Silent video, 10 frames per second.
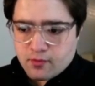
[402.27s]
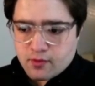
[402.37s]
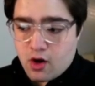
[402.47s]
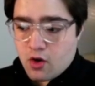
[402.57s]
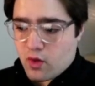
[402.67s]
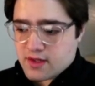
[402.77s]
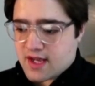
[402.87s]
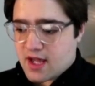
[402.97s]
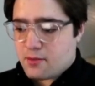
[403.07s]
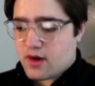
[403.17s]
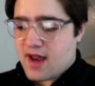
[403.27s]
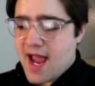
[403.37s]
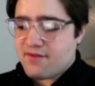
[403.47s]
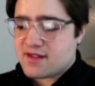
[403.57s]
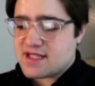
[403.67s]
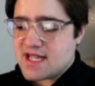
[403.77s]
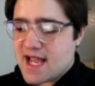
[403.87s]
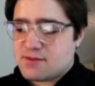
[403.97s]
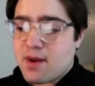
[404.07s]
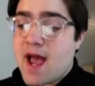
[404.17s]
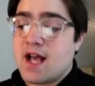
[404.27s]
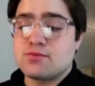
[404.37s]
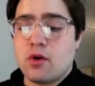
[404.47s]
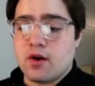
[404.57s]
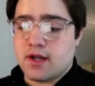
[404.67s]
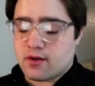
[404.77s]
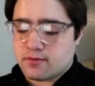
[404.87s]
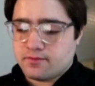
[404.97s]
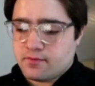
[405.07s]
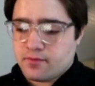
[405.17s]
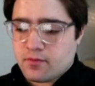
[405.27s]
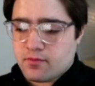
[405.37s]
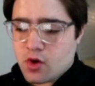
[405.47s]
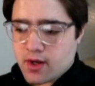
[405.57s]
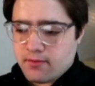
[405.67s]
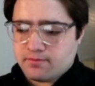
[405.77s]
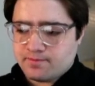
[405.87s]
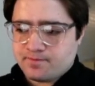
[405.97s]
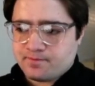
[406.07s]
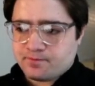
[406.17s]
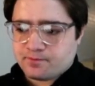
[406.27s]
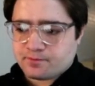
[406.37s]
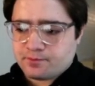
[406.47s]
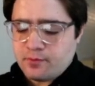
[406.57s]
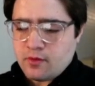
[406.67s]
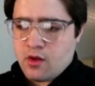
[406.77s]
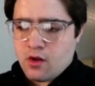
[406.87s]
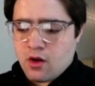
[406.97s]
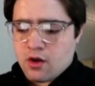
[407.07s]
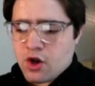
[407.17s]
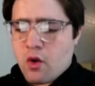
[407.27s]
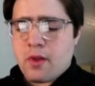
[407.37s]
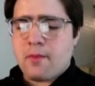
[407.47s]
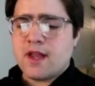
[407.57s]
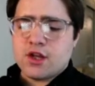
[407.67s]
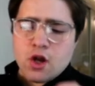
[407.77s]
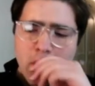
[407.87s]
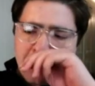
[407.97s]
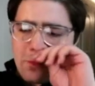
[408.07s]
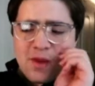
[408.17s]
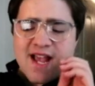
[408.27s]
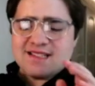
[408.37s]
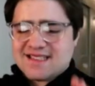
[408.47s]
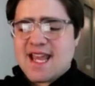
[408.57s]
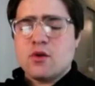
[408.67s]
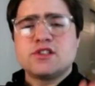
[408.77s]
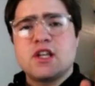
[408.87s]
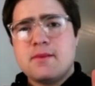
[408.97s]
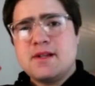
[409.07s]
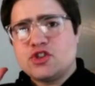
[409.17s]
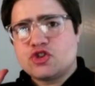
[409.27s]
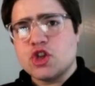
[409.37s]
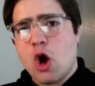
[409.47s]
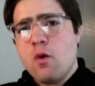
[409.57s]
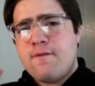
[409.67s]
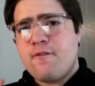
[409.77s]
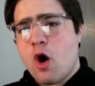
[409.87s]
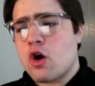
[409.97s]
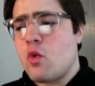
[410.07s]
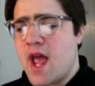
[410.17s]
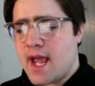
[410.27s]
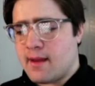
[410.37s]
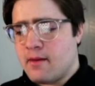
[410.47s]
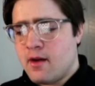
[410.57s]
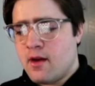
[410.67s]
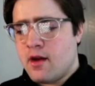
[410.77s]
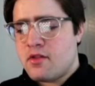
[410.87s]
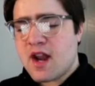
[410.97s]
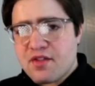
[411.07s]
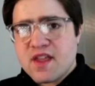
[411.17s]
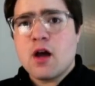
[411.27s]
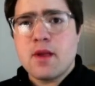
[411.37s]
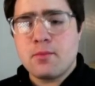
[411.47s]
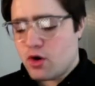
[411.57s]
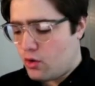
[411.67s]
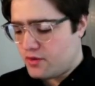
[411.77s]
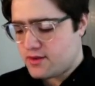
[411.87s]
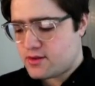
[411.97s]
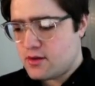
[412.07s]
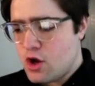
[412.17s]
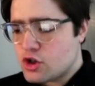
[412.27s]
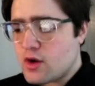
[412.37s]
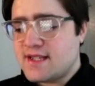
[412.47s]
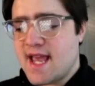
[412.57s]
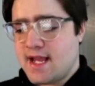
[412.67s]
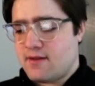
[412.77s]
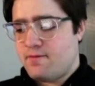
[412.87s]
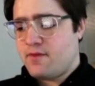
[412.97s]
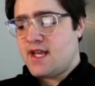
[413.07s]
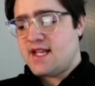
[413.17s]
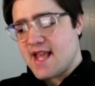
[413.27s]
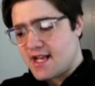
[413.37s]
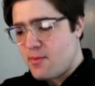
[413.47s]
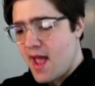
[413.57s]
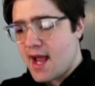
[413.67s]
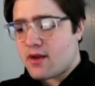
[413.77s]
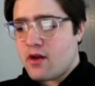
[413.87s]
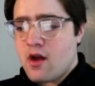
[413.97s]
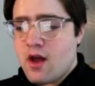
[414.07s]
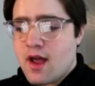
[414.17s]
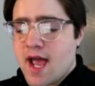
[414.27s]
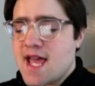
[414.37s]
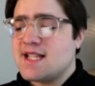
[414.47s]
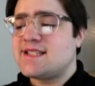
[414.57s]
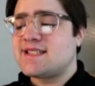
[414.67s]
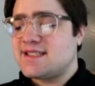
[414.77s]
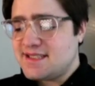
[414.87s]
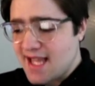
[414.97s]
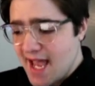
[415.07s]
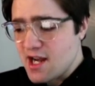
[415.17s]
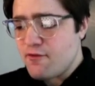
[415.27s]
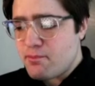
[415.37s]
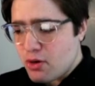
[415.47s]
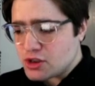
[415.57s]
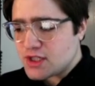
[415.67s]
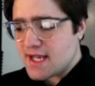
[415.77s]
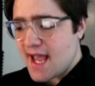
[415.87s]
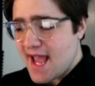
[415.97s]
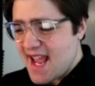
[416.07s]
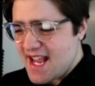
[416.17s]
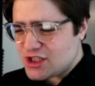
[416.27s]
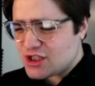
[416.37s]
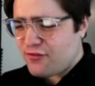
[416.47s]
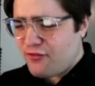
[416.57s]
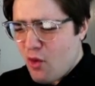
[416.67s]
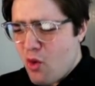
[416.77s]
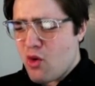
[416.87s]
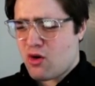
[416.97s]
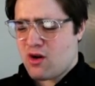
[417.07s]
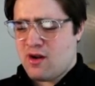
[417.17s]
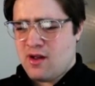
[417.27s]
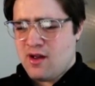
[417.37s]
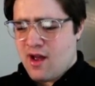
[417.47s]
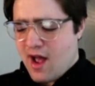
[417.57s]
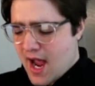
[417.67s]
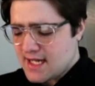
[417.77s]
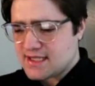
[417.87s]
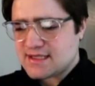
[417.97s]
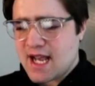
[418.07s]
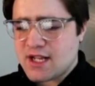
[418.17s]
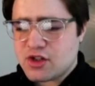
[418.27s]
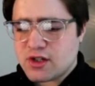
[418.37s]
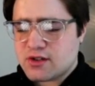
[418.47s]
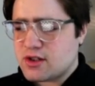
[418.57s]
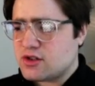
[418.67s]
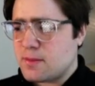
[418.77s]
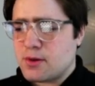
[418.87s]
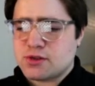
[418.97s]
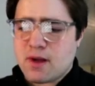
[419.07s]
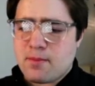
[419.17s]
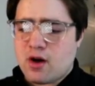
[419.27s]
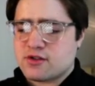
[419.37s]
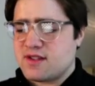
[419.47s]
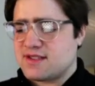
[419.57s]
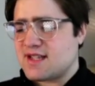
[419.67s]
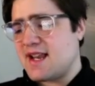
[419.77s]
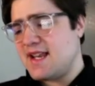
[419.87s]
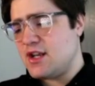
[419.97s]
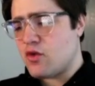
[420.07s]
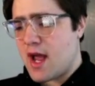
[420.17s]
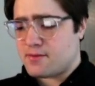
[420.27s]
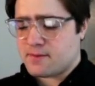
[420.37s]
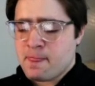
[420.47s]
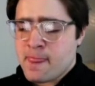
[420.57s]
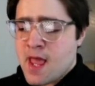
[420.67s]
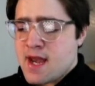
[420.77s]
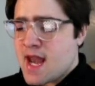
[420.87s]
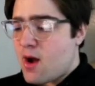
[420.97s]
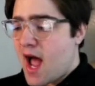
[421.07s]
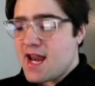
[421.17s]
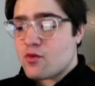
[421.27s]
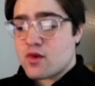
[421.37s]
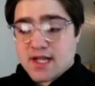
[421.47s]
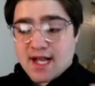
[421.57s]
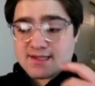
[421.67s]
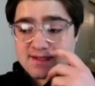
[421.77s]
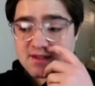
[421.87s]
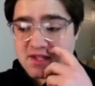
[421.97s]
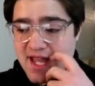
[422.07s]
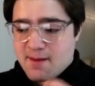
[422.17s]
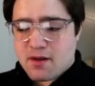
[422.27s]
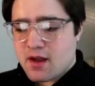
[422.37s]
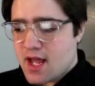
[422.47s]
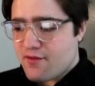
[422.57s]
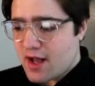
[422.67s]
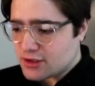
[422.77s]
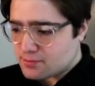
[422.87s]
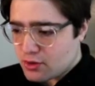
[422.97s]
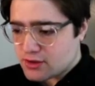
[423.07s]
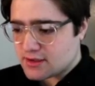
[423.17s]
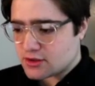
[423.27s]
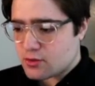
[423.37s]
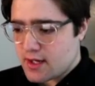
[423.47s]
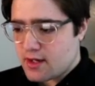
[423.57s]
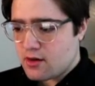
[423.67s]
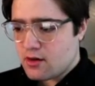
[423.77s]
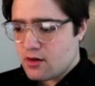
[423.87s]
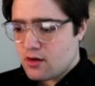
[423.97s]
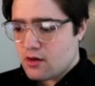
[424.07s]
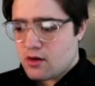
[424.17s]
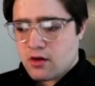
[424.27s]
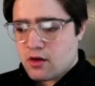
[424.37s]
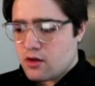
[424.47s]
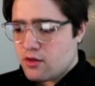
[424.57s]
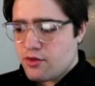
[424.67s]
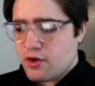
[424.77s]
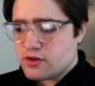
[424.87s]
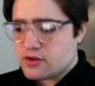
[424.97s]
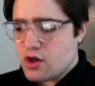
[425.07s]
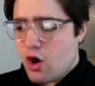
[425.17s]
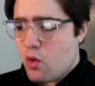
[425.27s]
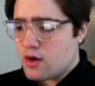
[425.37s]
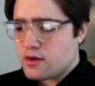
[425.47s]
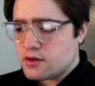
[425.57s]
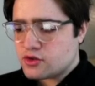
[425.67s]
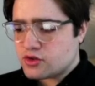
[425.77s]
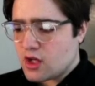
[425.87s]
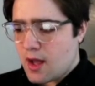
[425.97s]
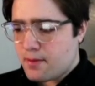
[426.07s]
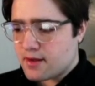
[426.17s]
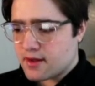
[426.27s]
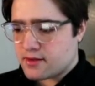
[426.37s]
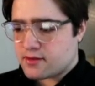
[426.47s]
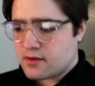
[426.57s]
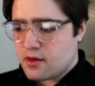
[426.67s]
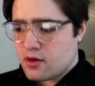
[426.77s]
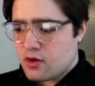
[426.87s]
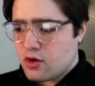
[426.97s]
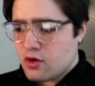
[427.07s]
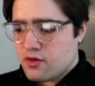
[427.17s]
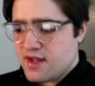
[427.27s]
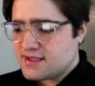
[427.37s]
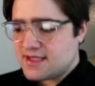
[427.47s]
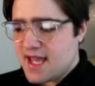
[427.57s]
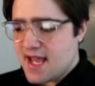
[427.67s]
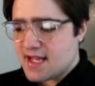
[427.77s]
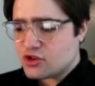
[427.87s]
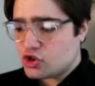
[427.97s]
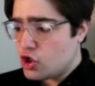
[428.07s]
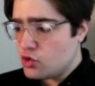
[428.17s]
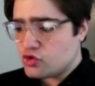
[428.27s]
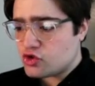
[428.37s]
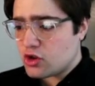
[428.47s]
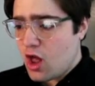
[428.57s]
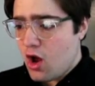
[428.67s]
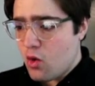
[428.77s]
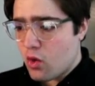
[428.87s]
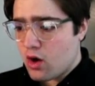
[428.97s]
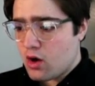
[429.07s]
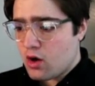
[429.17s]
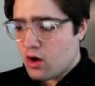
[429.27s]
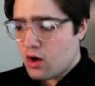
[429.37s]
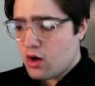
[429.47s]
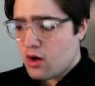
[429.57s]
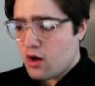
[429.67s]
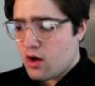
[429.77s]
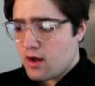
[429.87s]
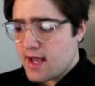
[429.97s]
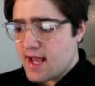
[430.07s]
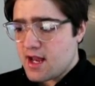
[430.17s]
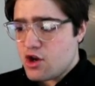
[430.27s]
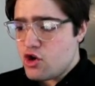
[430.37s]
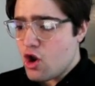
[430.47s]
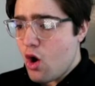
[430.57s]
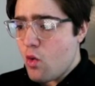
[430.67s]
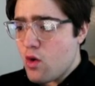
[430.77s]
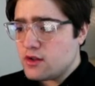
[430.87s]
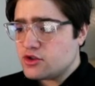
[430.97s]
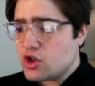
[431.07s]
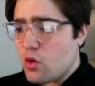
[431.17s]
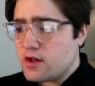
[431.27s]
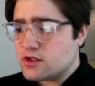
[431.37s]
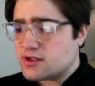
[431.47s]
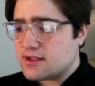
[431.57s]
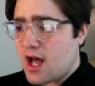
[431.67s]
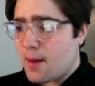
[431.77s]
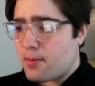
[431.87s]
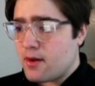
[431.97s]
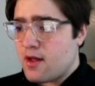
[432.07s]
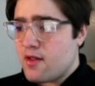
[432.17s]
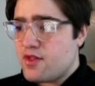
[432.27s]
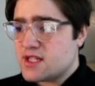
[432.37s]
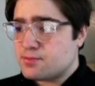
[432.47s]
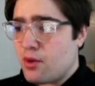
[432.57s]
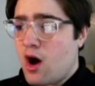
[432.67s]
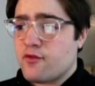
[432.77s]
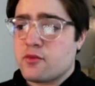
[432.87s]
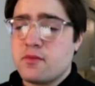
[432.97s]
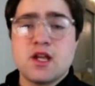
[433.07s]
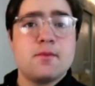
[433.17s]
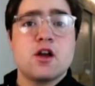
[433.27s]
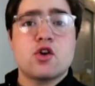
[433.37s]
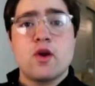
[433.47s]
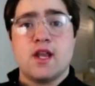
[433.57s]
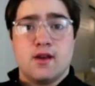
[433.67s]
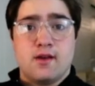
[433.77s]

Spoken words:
on one side of the board, and I have this nice pass pawn here. Okay, you know, I'm like, you know what? His king was going to be so far away that I think I'll be able to hold this. So I take. He takes back, and instead of pushing h4. I decide to push my pawns on this side, and he grabs it. Now, I didn't realize this in the game, but if I just push this right here, there's no one stopping this. This king is too slow. No one's going to stop this pawn from becoming a queen.